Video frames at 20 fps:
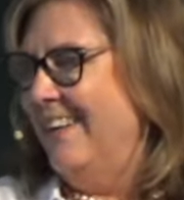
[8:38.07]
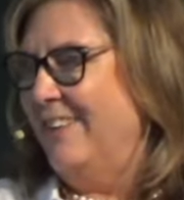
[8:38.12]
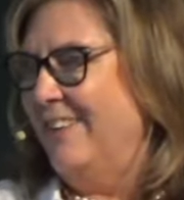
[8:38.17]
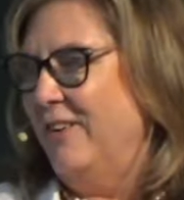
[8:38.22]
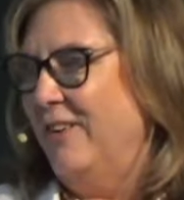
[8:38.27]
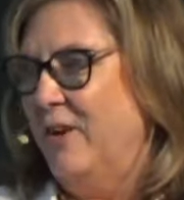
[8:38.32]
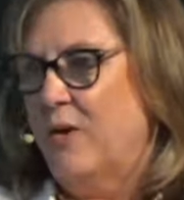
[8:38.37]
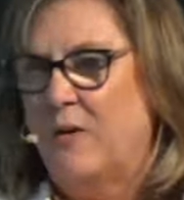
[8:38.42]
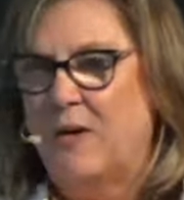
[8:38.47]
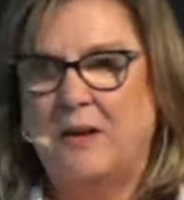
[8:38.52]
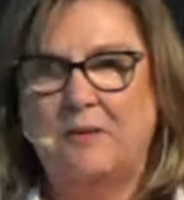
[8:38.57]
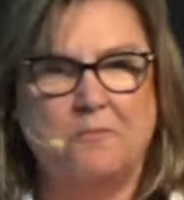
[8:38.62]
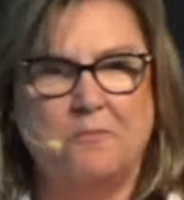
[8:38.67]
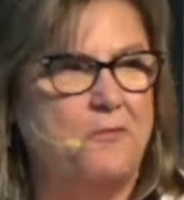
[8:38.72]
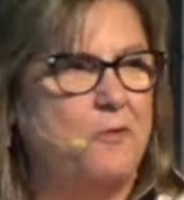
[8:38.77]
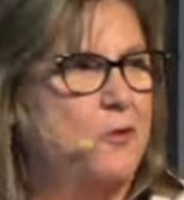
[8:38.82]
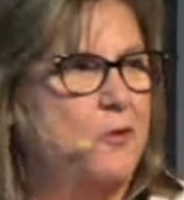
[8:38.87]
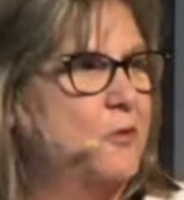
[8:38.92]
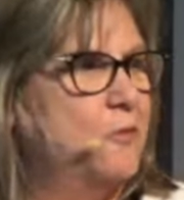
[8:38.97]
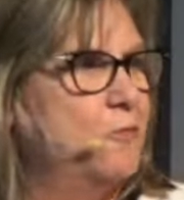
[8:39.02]
you know, I'm
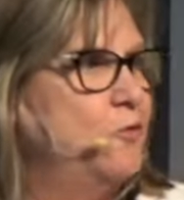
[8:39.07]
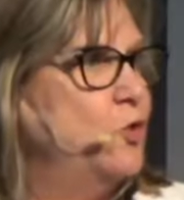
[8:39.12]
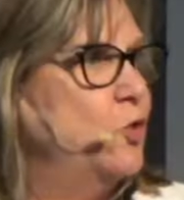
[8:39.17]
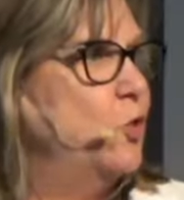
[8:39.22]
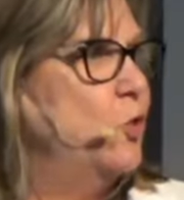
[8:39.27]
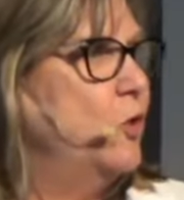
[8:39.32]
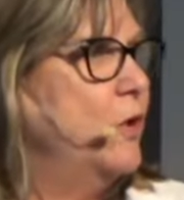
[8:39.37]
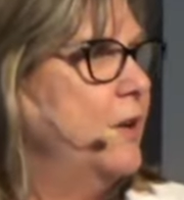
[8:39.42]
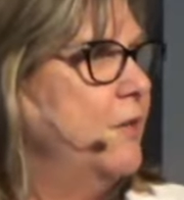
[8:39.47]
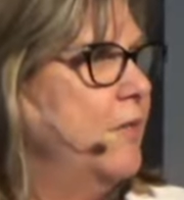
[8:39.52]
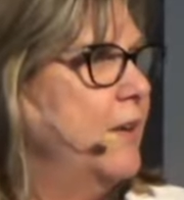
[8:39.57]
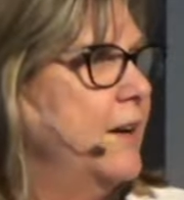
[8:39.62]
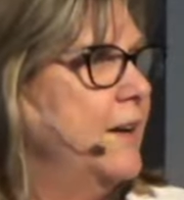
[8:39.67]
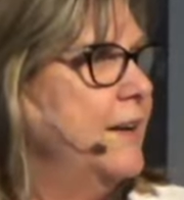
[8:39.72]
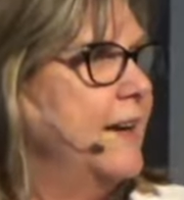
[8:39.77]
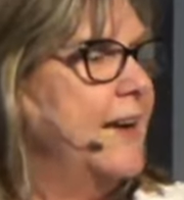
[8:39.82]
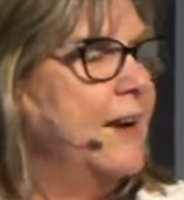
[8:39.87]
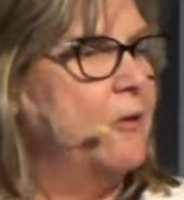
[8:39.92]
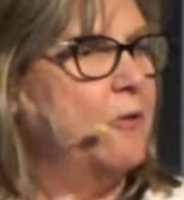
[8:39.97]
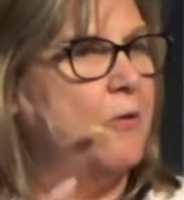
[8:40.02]
full of joy right
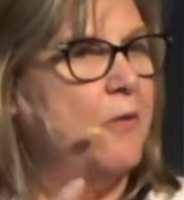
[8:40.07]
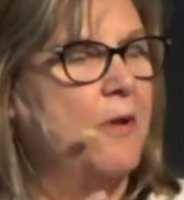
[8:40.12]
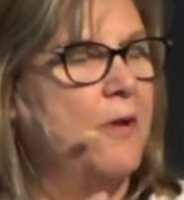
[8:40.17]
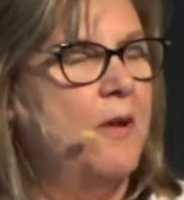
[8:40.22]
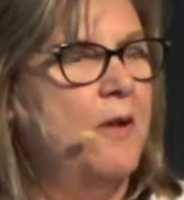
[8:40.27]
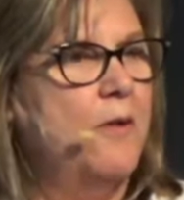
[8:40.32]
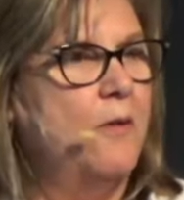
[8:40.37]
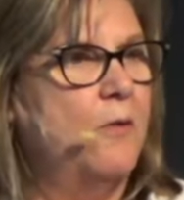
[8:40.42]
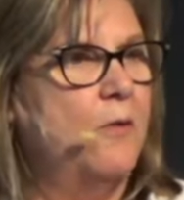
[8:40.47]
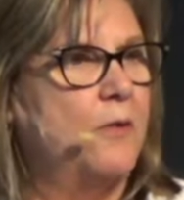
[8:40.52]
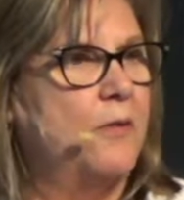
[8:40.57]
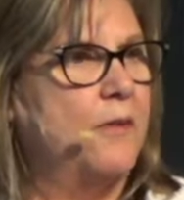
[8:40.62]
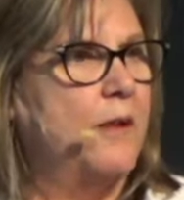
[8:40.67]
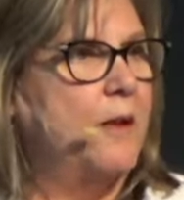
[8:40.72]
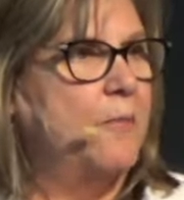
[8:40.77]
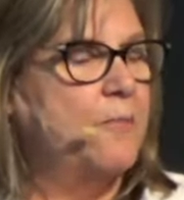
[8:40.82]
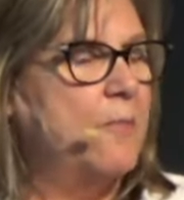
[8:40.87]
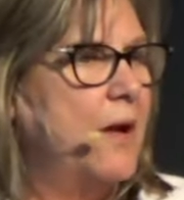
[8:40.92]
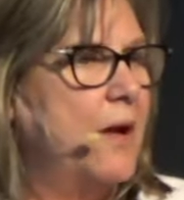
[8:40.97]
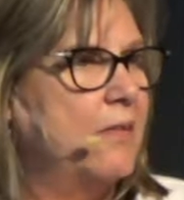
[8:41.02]
now, or
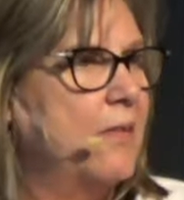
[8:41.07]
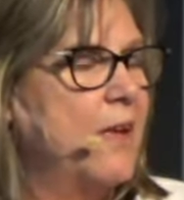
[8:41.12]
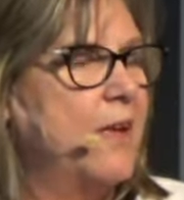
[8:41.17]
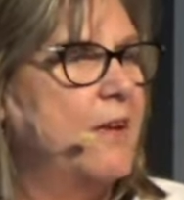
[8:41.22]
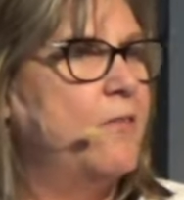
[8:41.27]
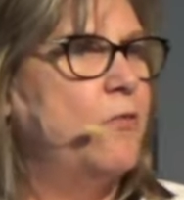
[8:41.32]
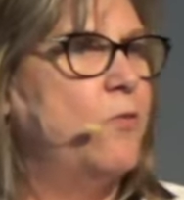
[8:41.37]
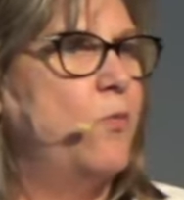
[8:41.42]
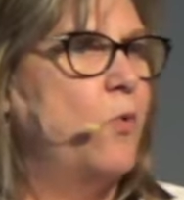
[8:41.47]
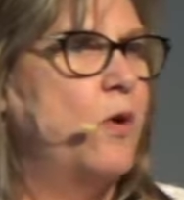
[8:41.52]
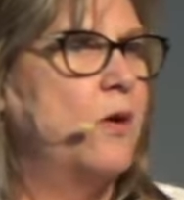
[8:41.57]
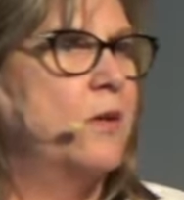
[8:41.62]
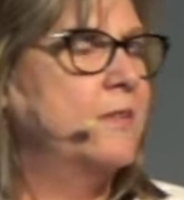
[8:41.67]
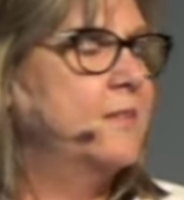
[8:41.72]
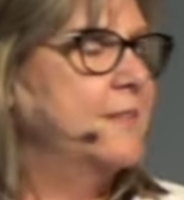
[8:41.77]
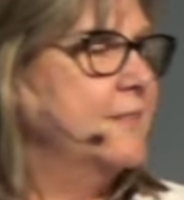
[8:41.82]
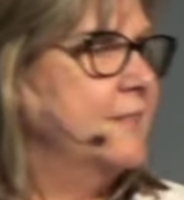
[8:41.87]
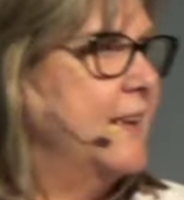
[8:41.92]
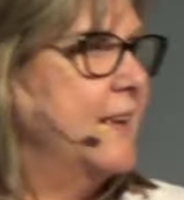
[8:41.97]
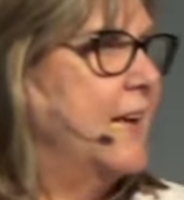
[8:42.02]
that my life
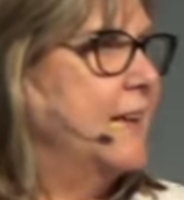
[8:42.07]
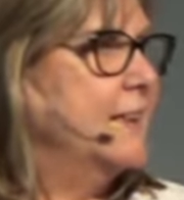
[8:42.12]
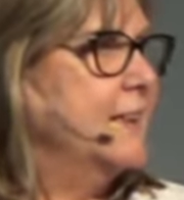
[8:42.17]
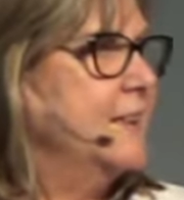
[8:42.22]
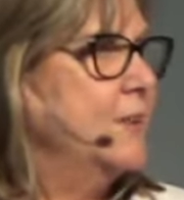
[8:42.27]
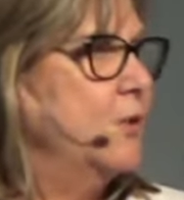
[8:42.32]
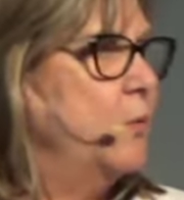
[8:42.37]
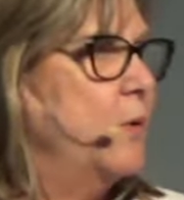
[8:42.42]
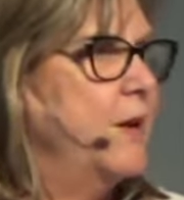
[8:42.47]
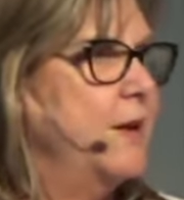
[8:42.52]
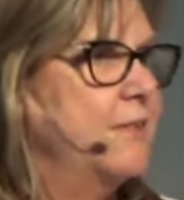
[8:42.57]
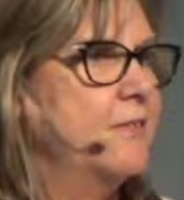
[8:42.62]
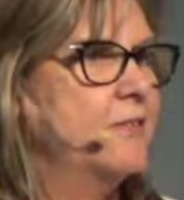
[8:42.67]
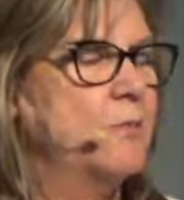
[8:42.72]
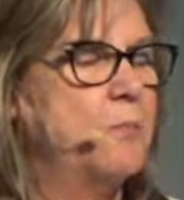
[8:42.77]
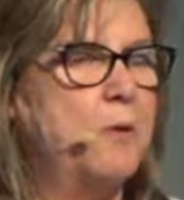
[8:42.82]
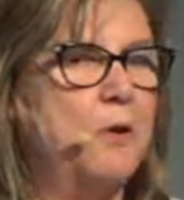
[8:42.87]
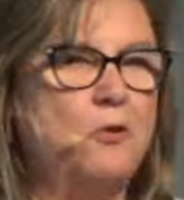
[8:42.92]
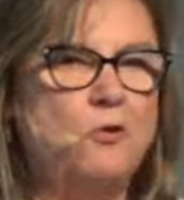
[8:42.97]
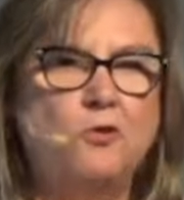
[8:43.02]
works exactly the way it's
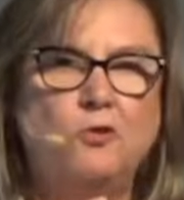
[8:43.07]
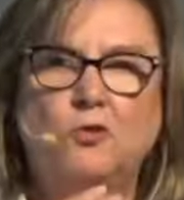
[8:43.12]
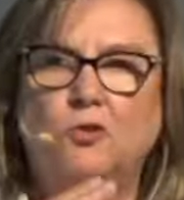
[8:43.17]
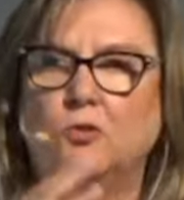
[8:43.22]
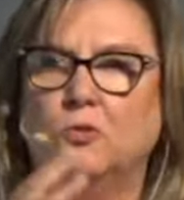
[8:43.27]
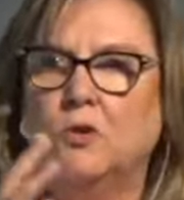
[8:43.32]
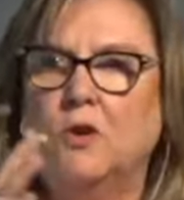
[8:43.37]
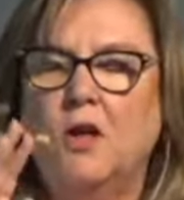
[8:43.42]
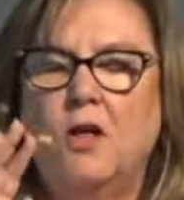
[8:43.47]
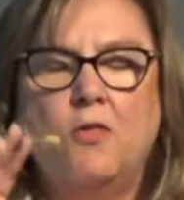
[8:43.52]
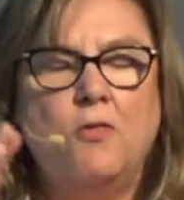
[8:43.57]
supposed to.